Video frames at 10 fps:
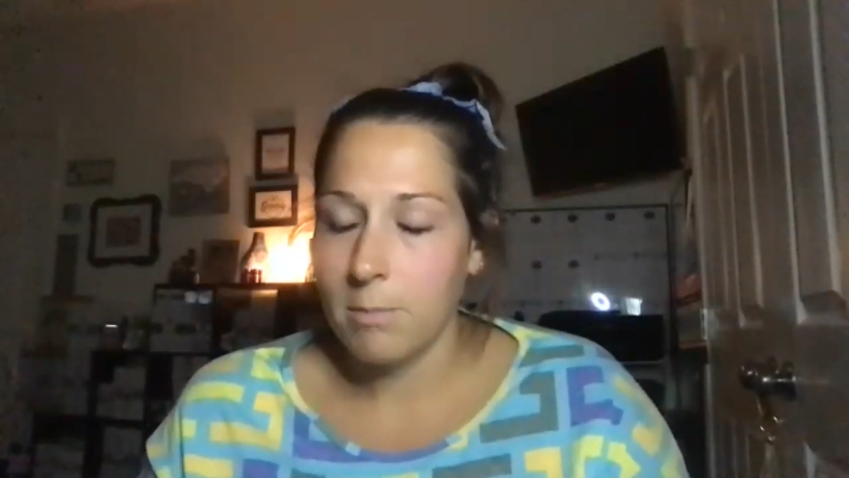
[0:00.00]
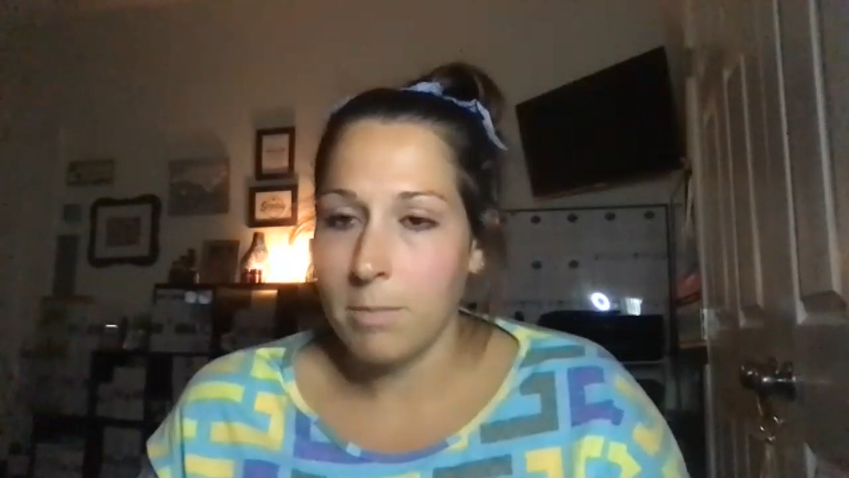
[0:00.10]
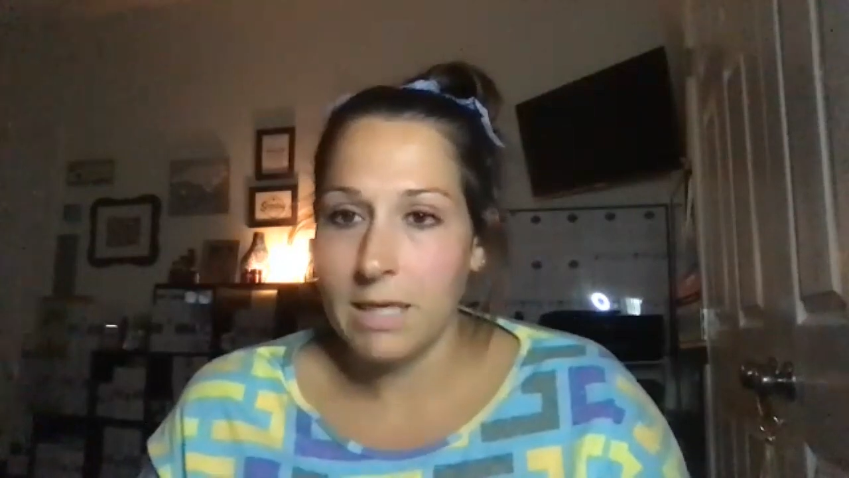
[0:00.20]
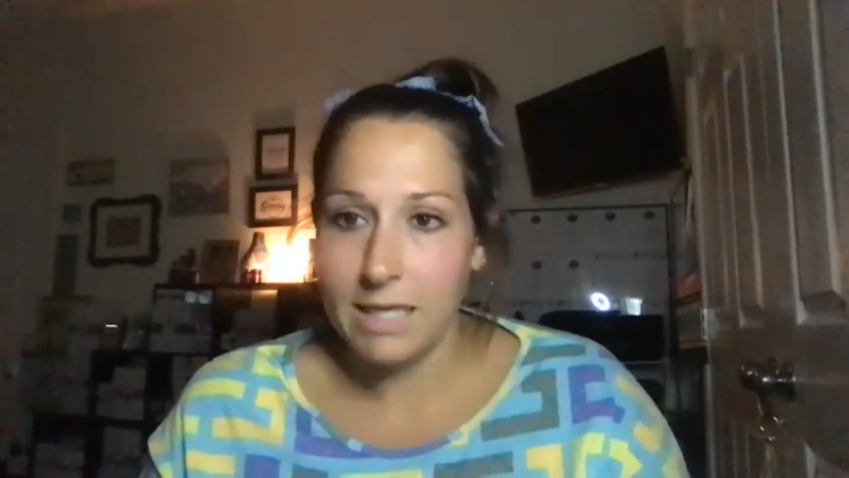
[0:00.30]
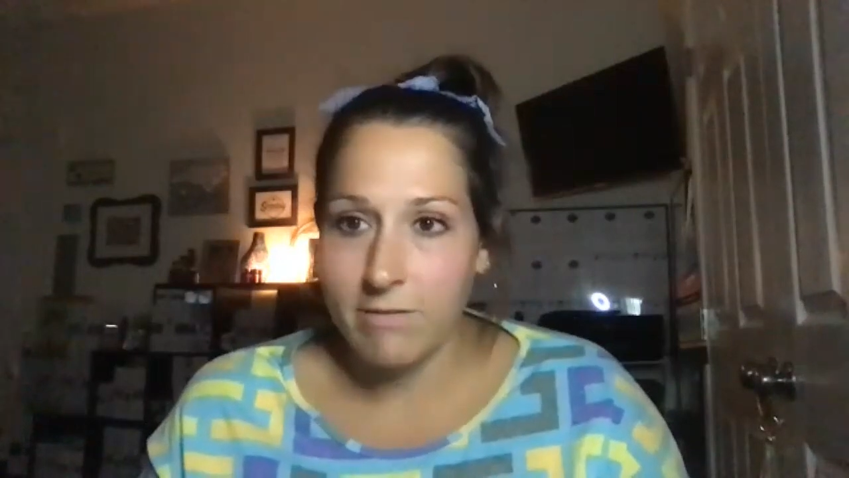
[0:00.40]

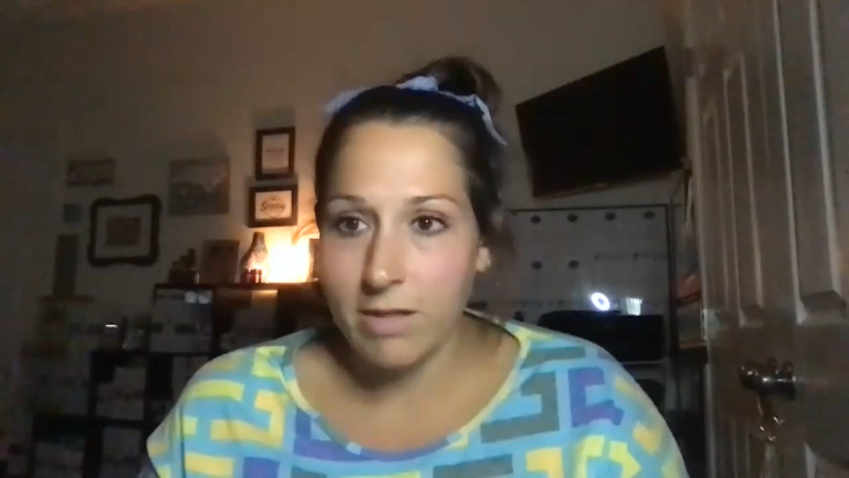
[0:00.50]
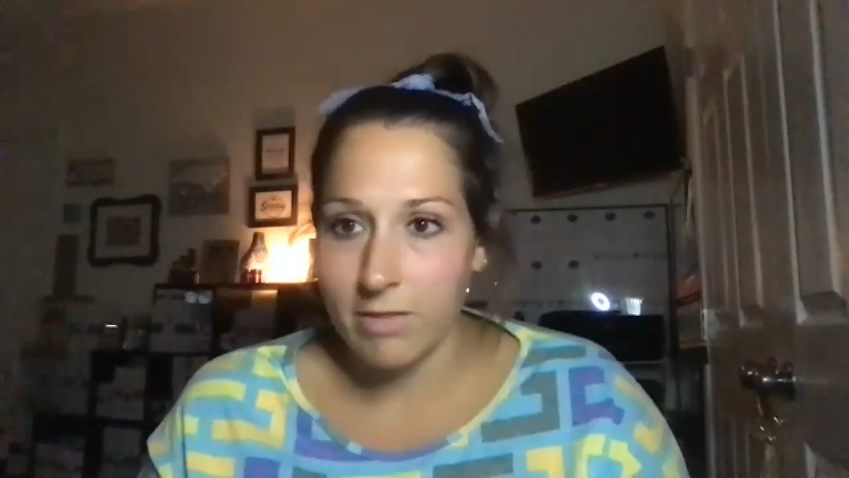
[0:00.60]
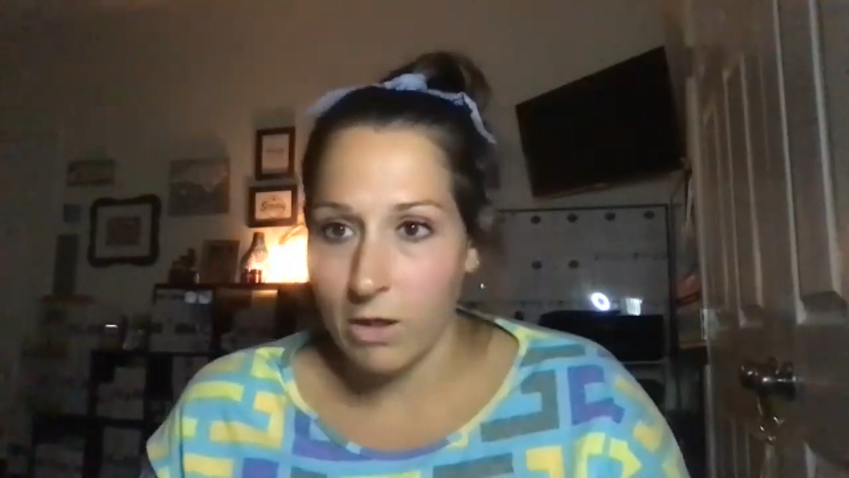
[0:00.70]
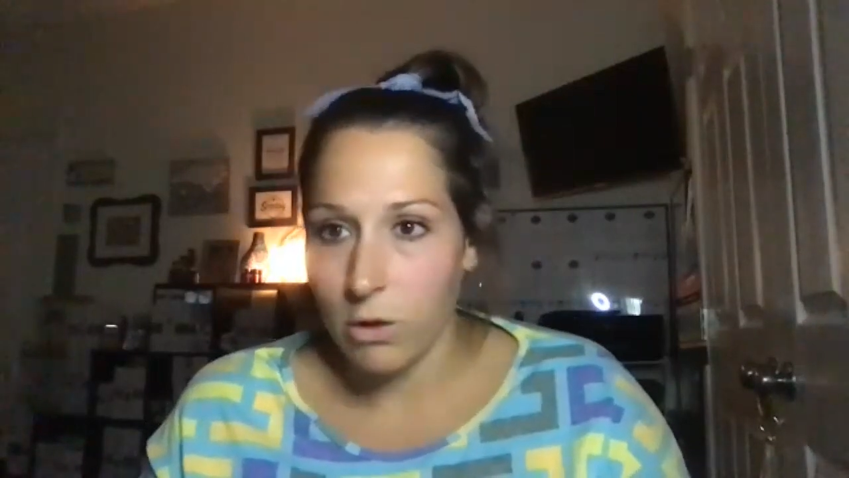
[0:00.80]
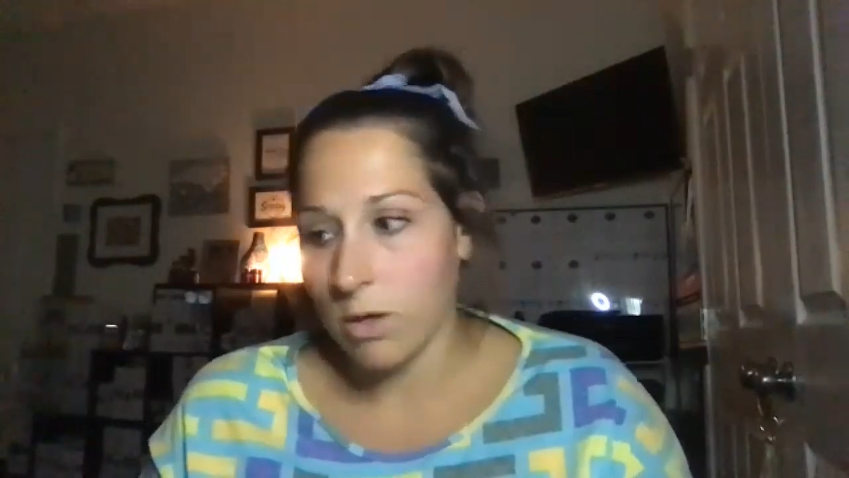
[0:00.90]
believing
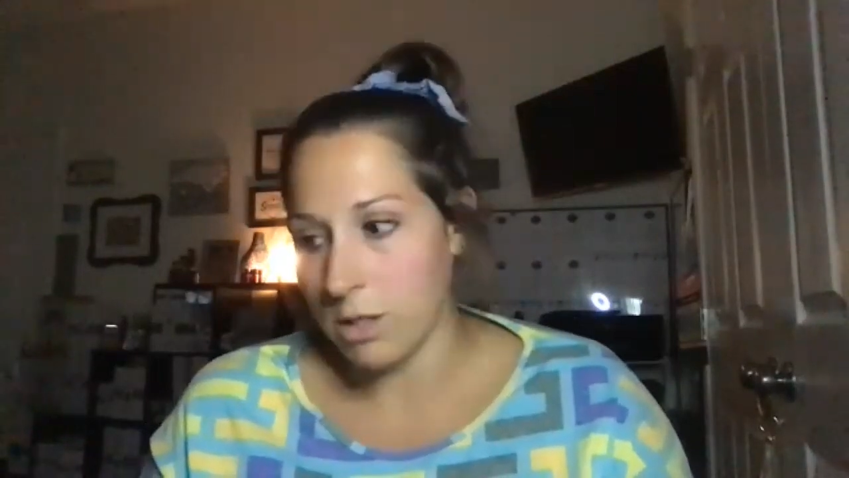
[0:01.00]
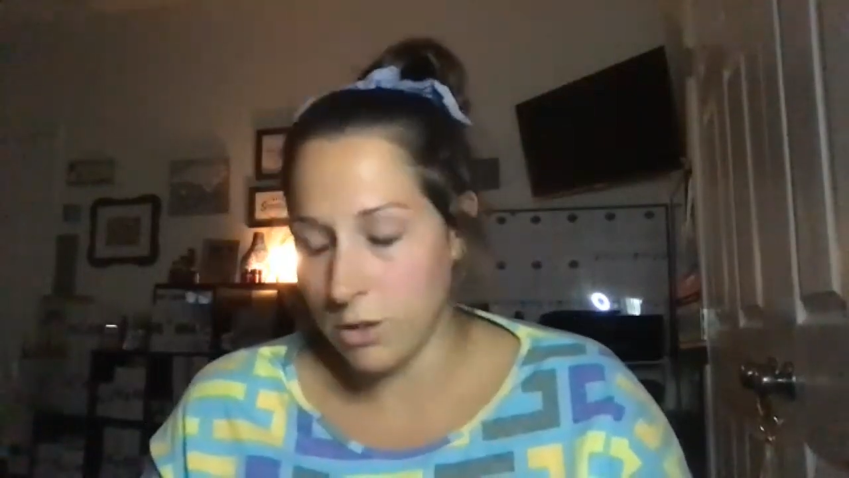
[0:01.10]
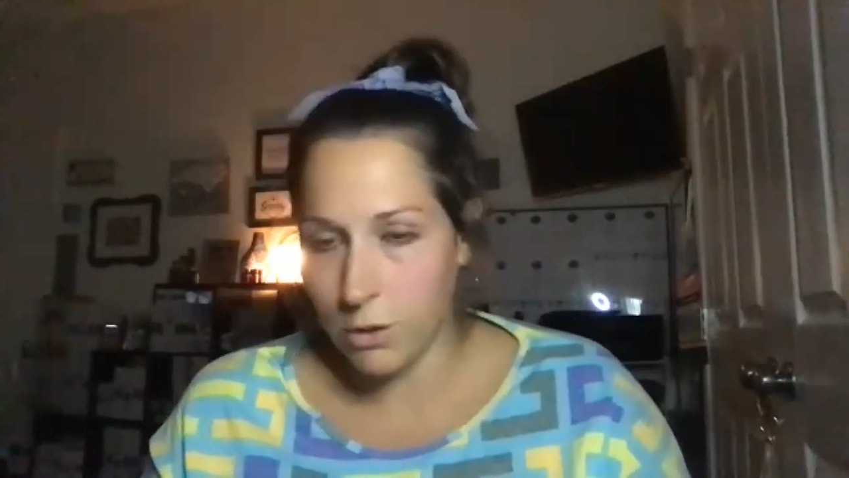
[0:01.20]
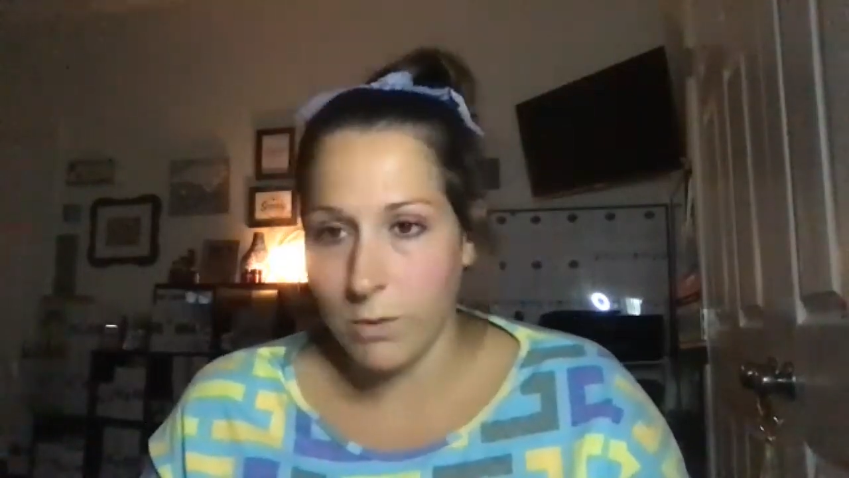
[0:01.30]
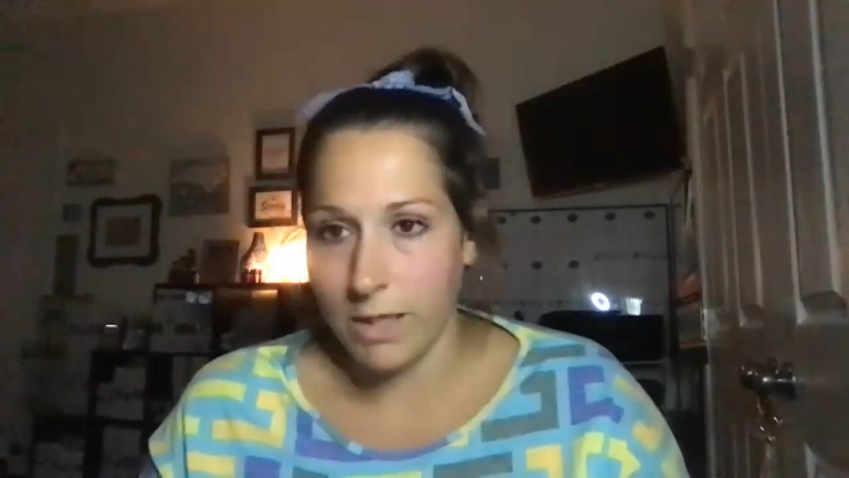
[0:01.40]
that you can
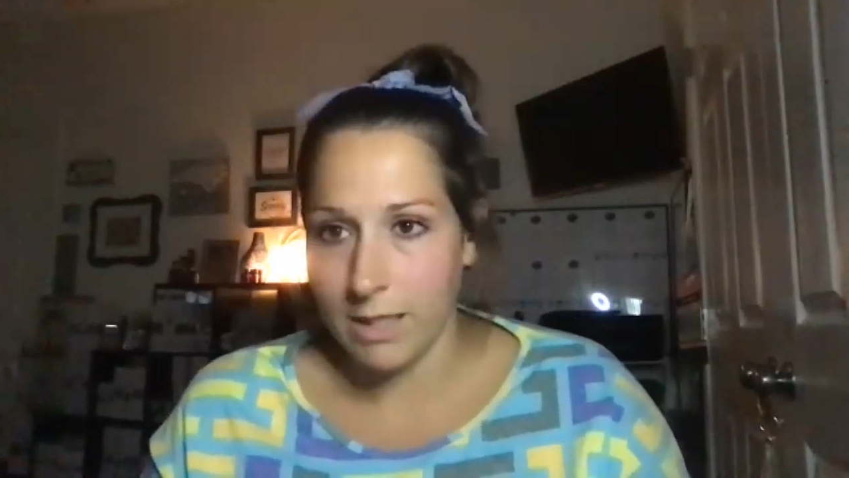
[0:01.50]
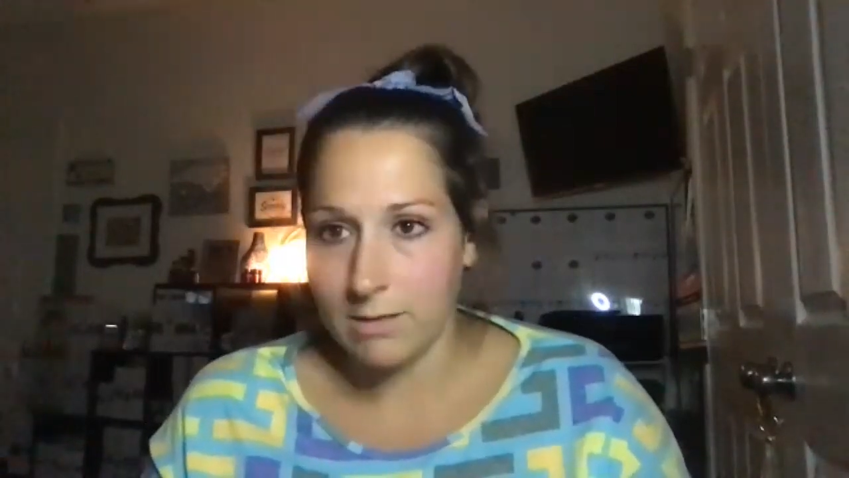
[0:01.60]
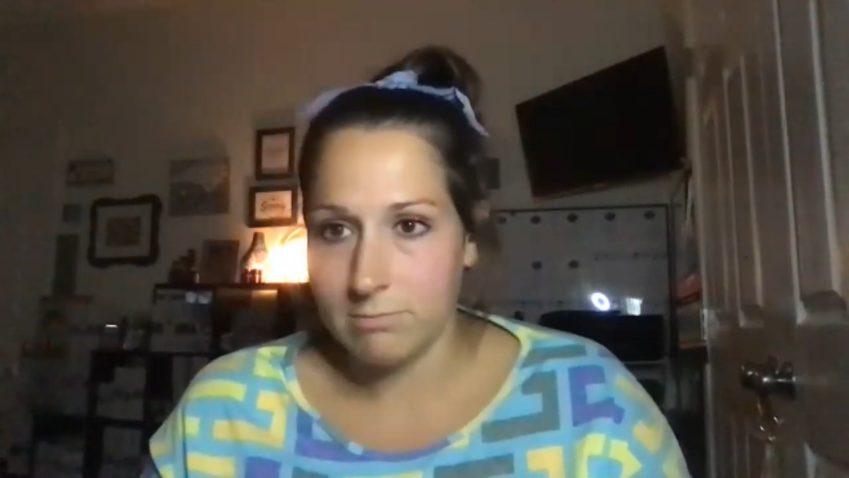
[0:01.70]
do it.